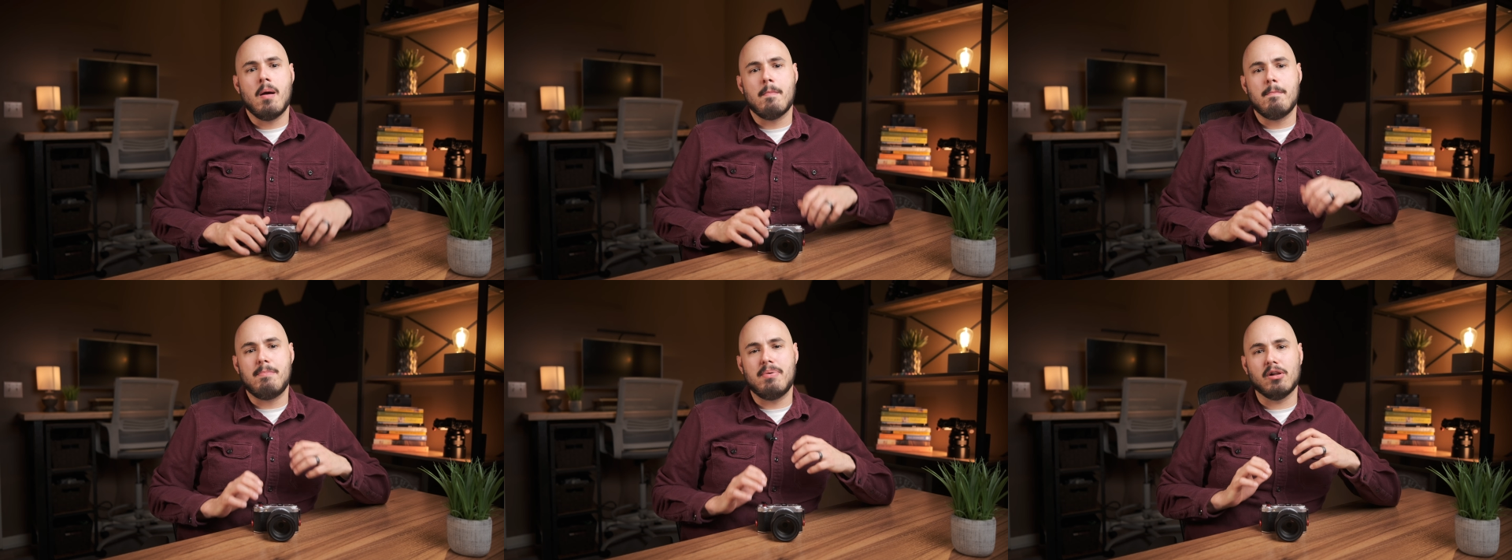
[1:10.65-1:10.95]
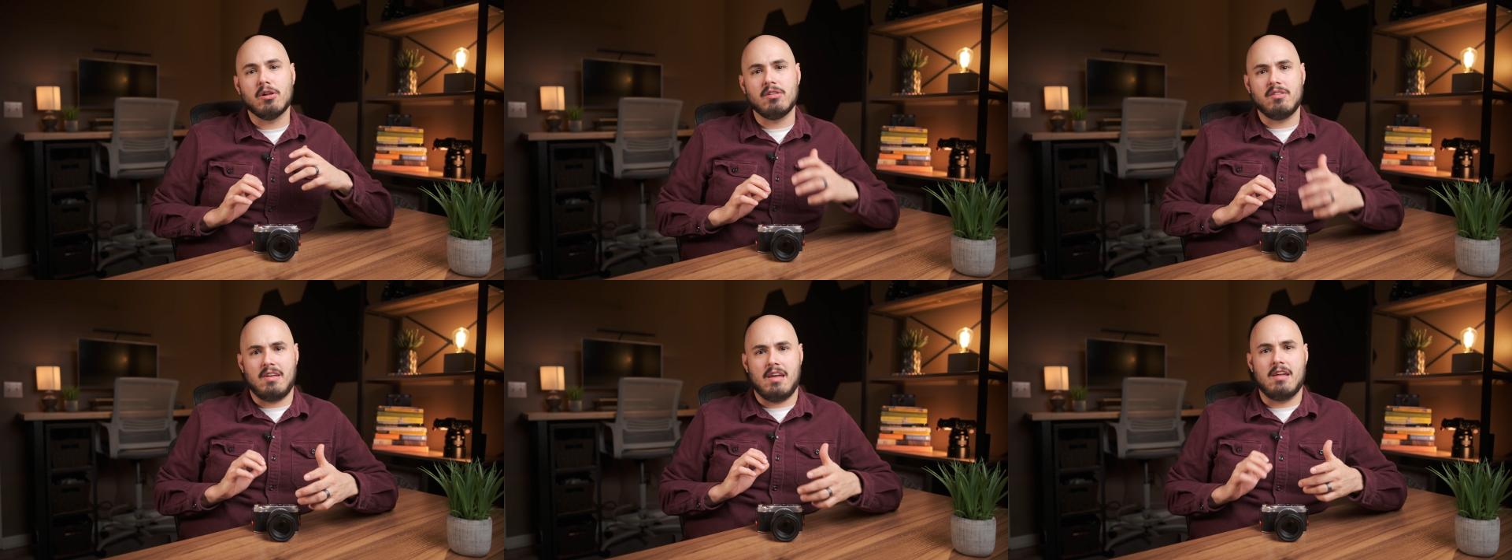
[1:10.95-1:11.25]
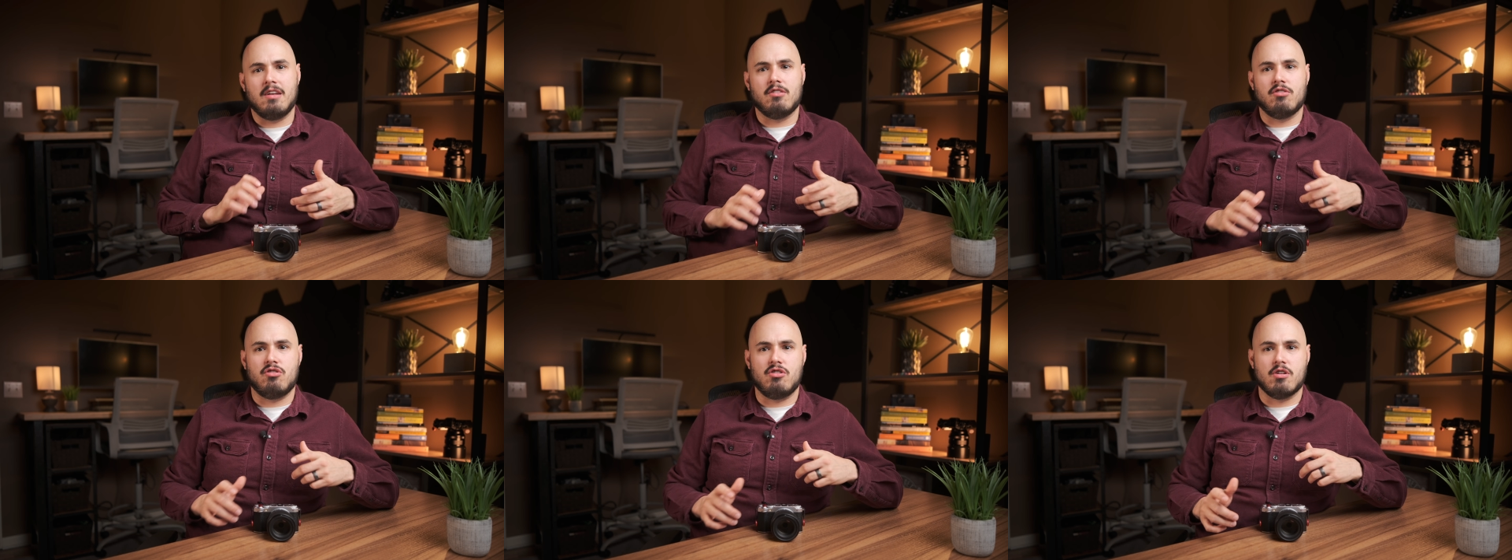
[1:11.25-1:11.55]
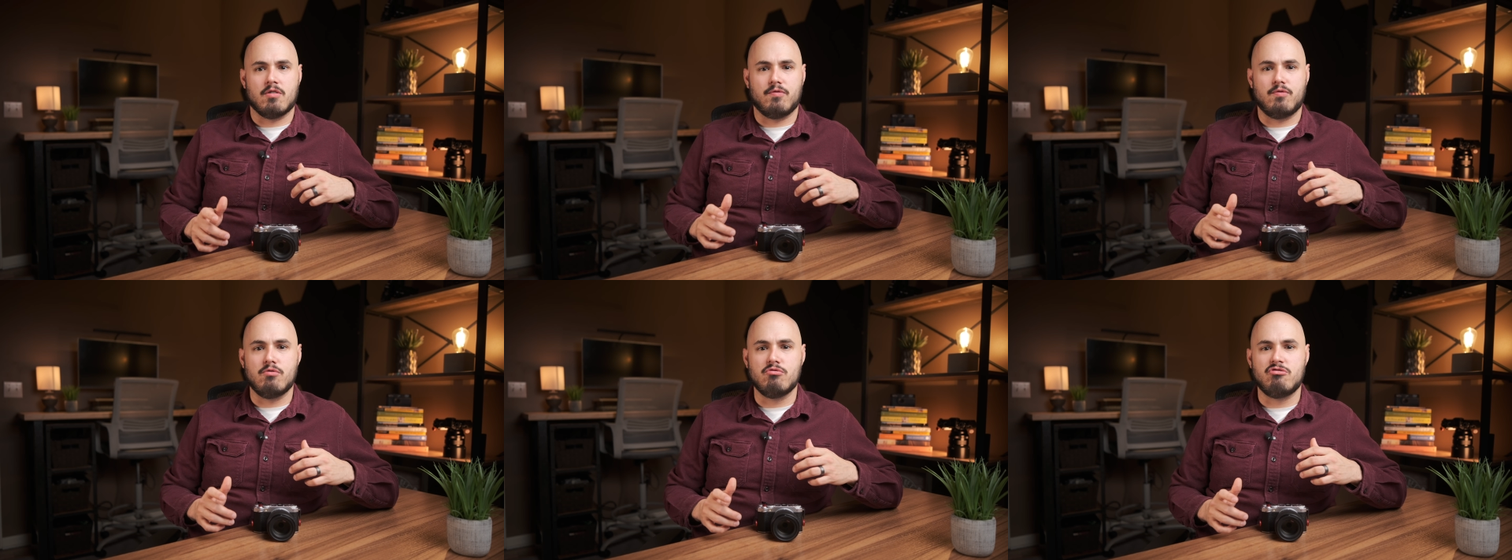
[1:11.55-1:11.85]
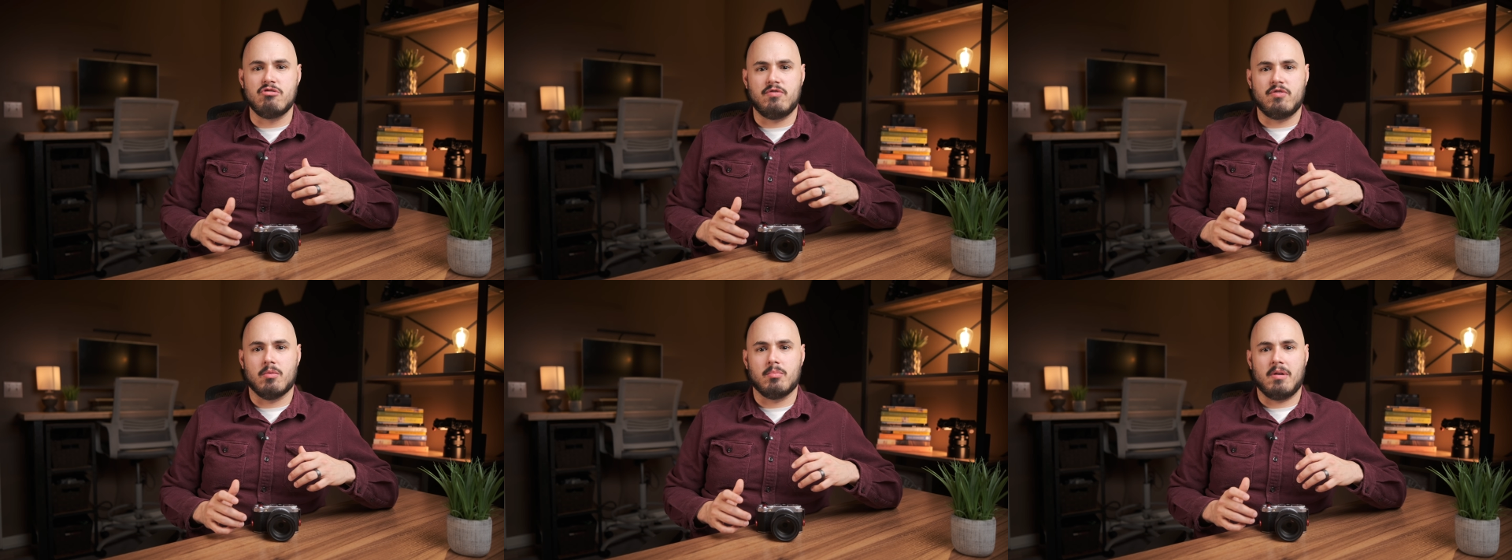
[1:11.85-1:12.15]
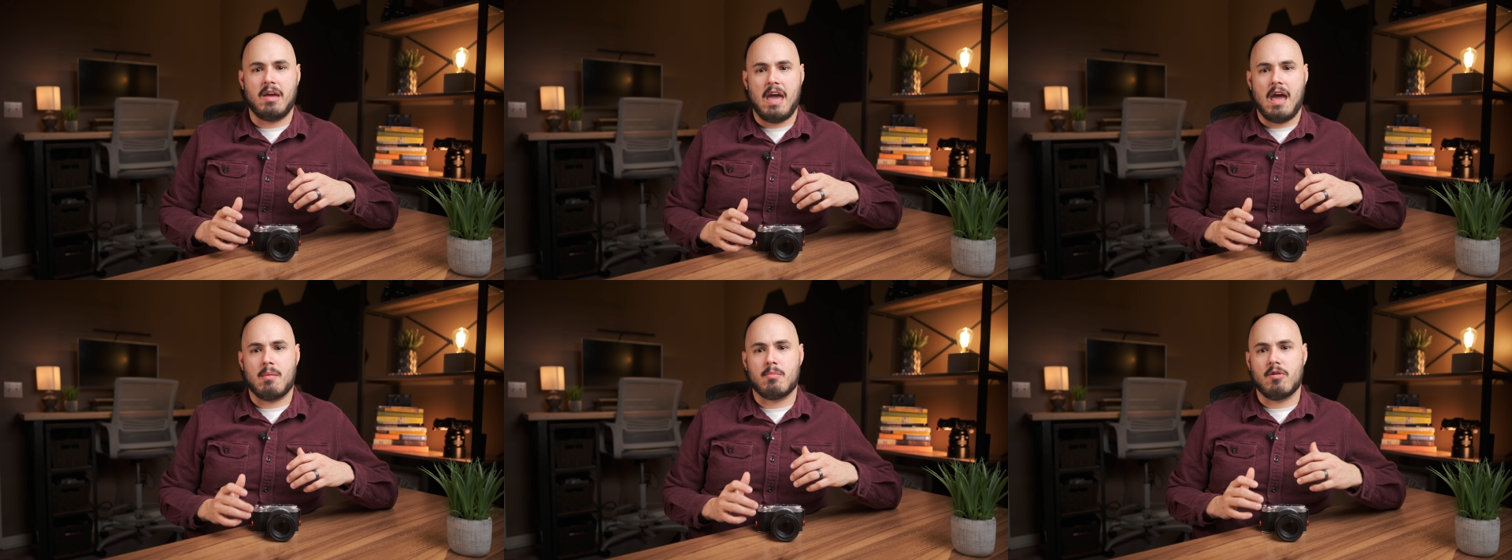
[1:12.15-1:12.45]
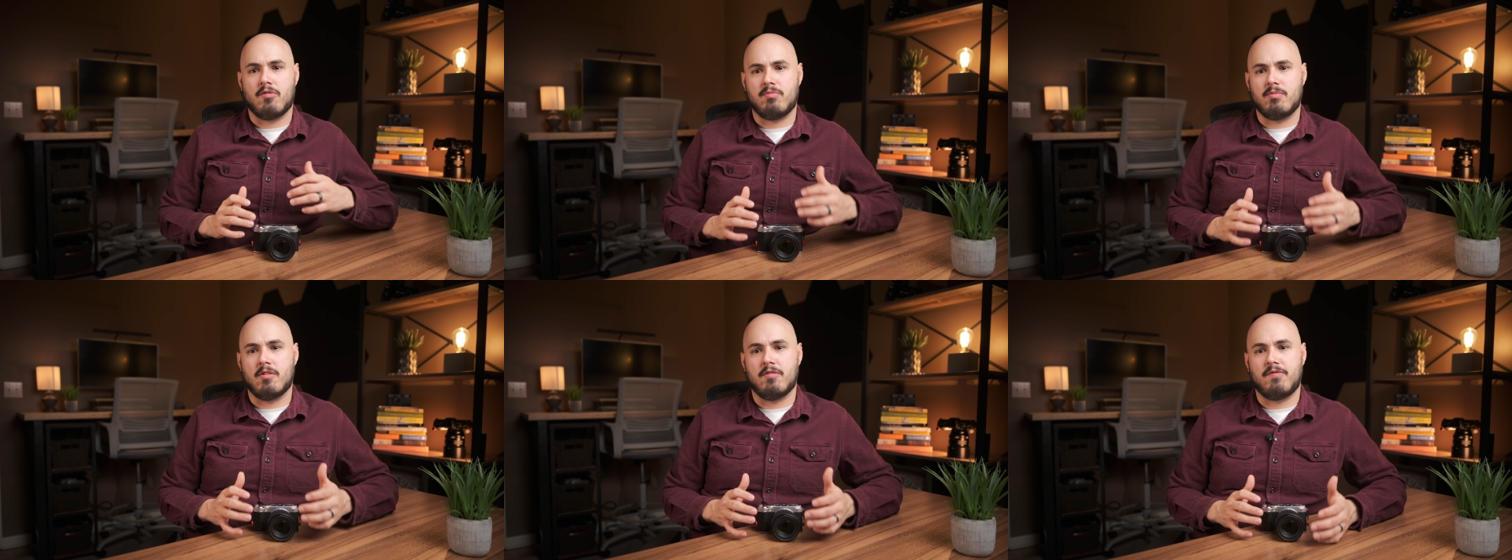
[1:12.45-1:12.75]
built into your Fujifilm camera
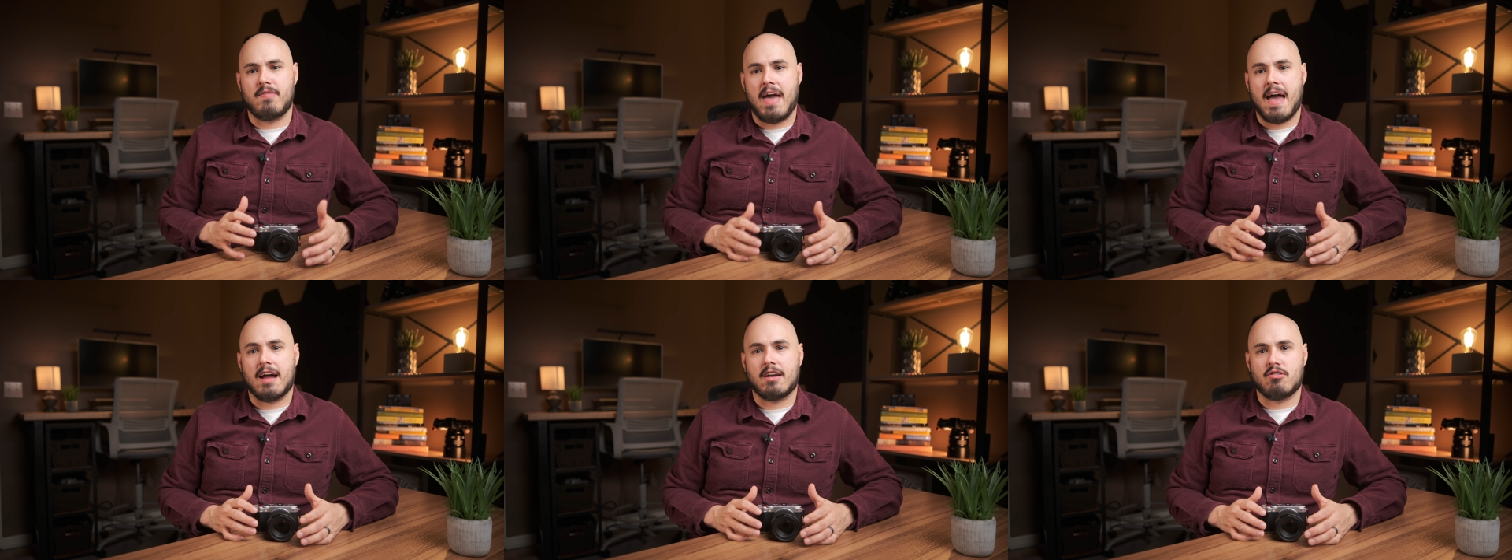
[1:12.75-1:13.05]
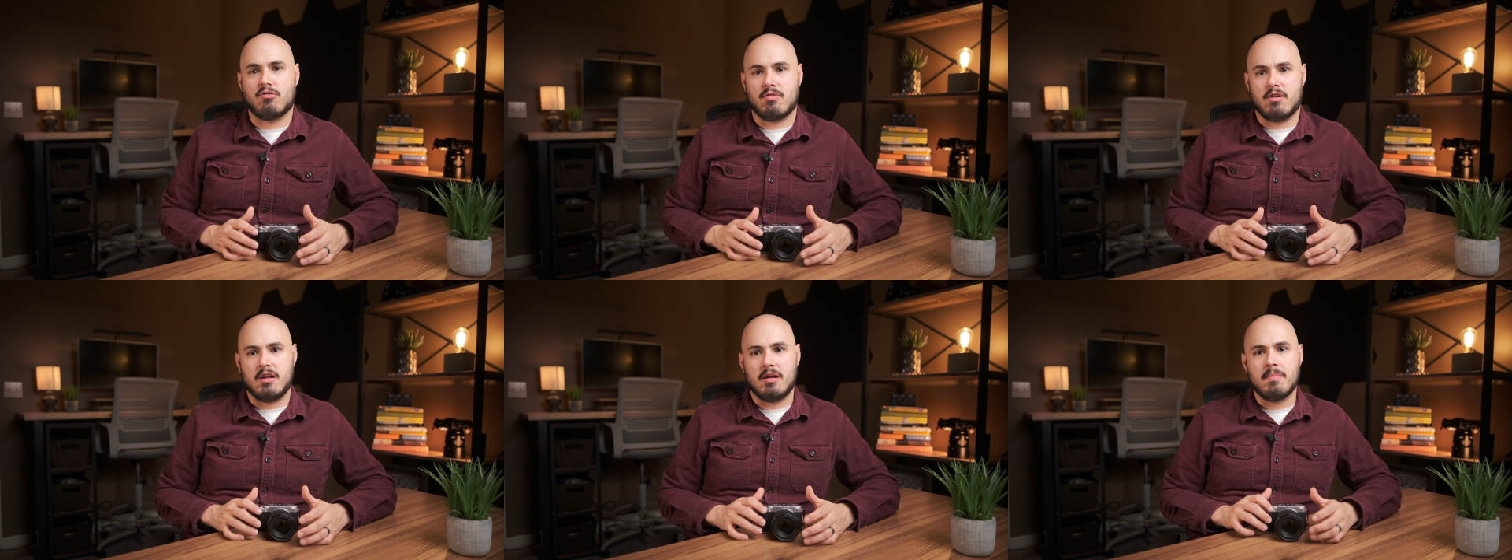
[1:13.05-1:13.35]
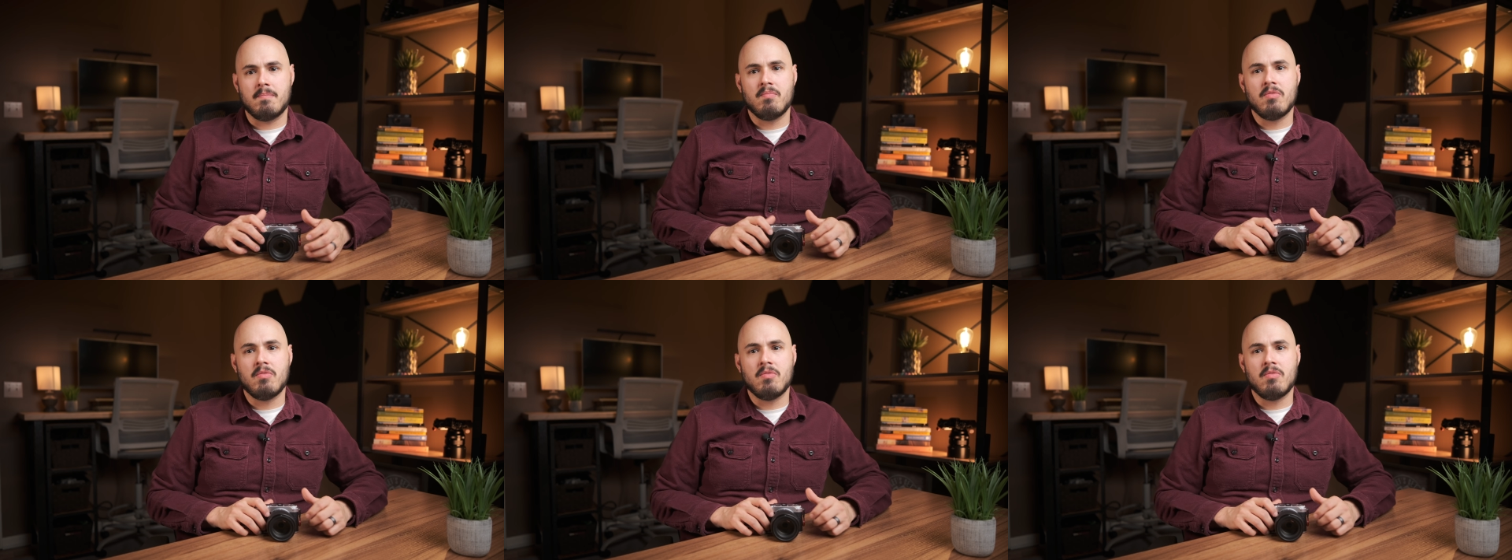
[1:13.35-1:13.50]
from the factory.